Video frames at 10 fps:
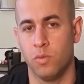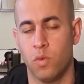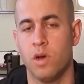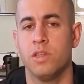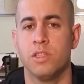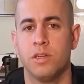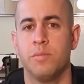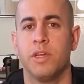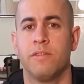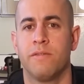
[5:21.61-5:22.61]
was in a
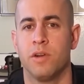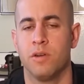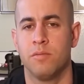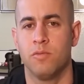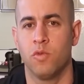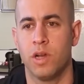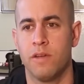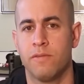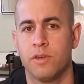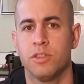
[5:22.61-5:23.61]
big firm when
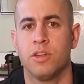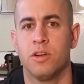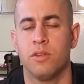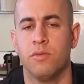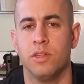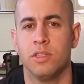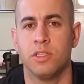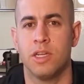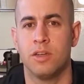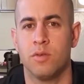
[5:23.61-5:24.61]
I first started real
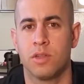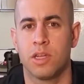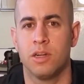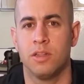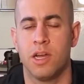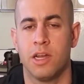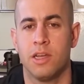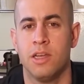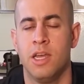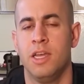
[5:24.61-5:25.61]
estate in North
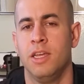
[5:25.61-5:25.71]
Carolina,